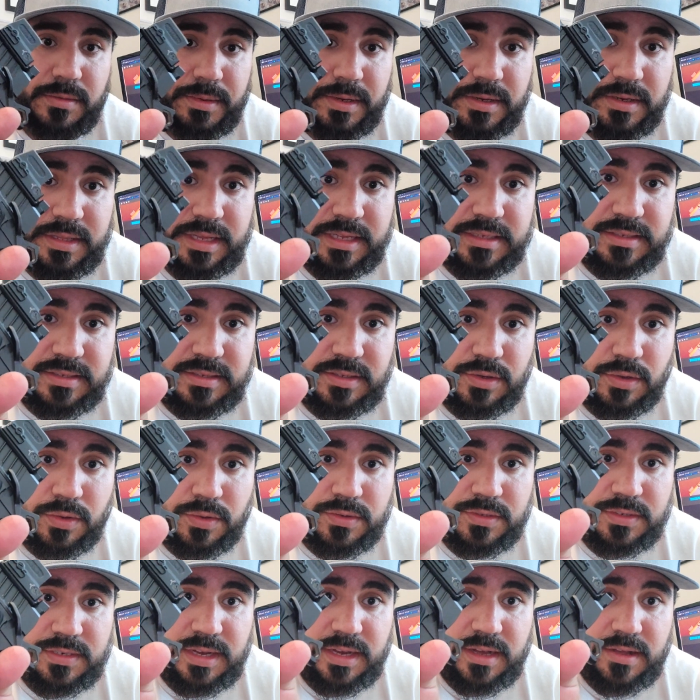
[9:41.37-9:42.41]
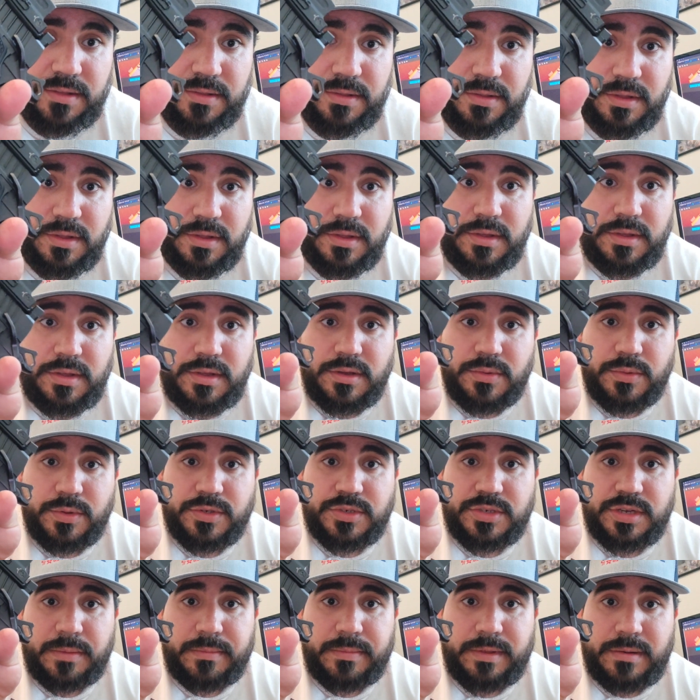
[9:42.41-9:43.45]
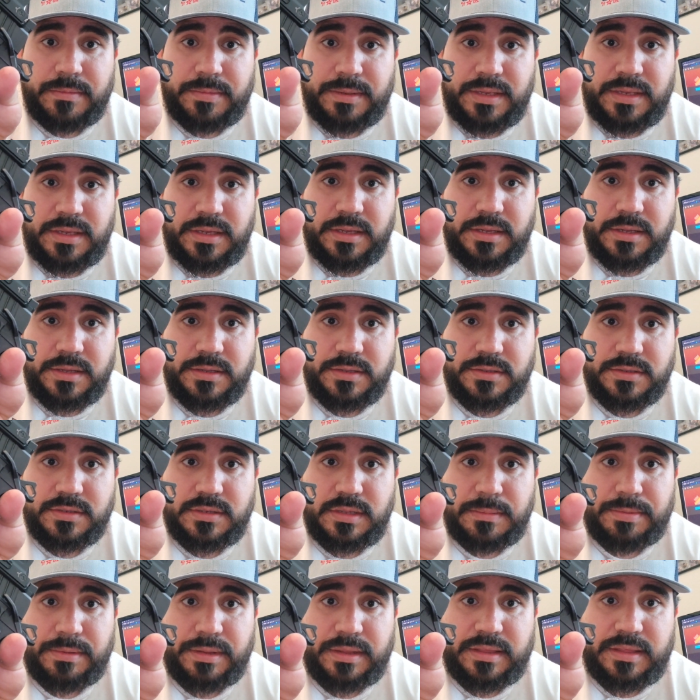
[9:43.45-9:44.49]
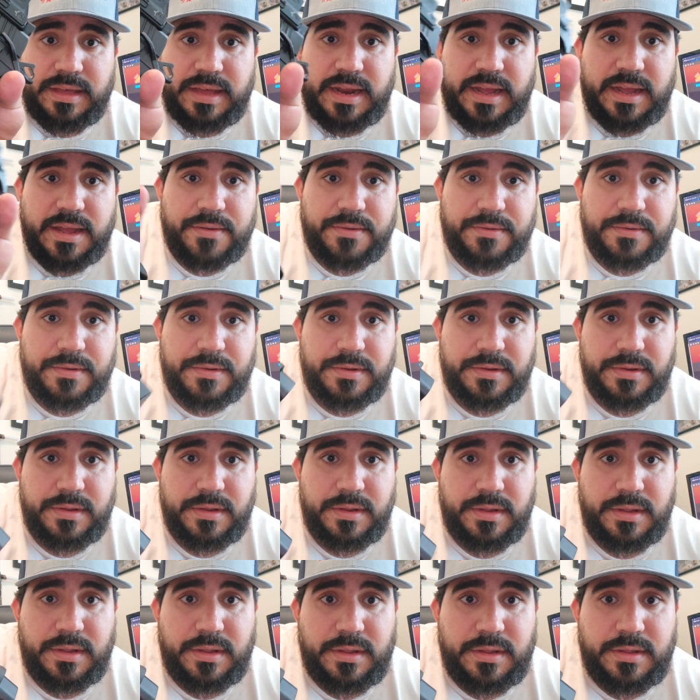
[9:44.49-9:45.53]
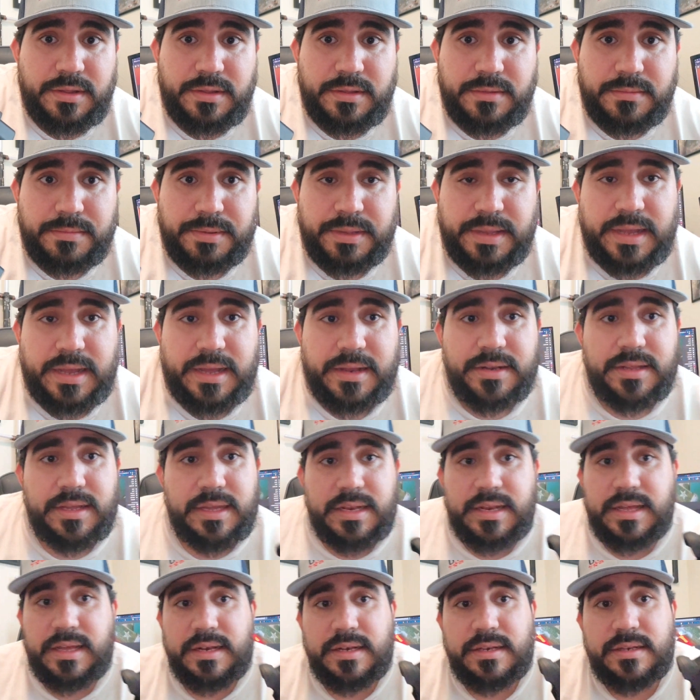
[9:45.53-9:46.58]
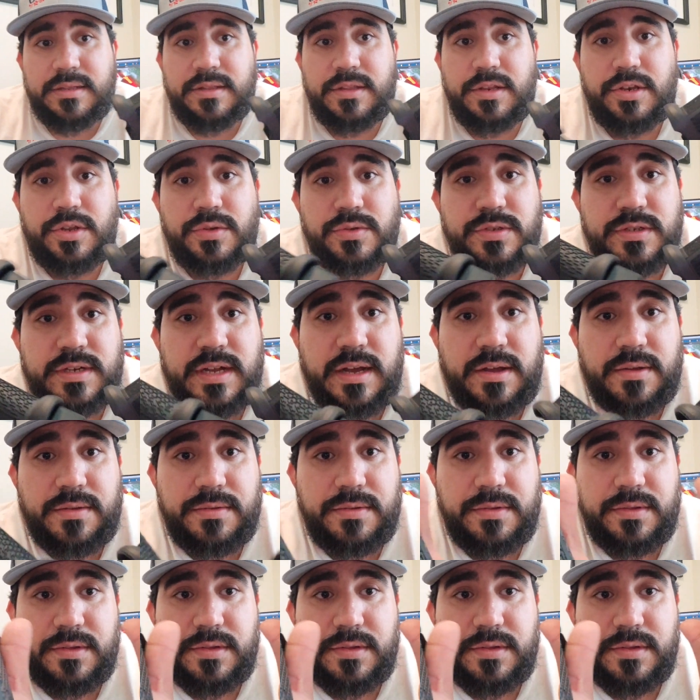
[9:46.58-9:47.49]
I mean, that's the old style, which I'm going to be stippling that out. But yeah, and then new style.